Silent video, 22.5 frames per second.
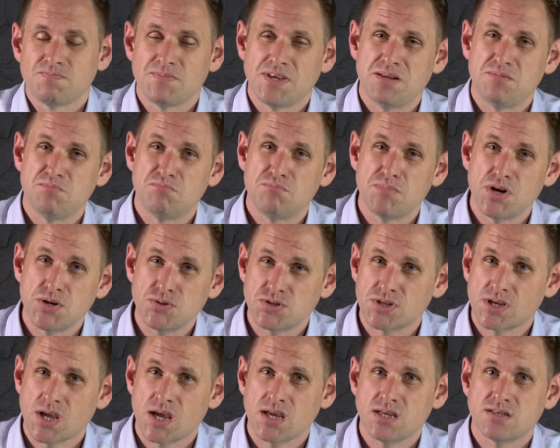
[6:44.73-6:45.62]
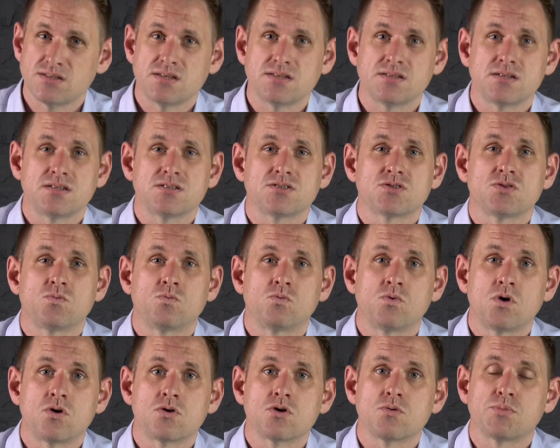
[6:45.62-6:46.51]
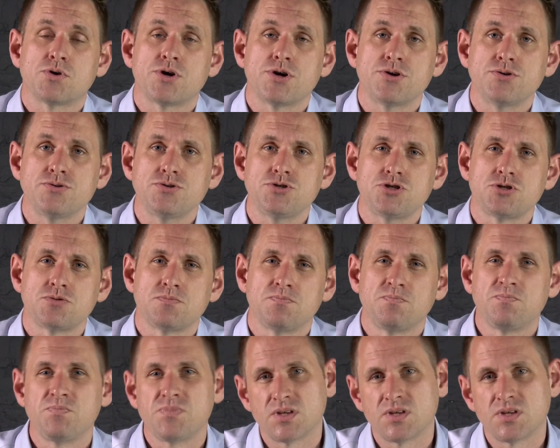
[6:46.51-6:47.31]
in most cases it's the wrong approach.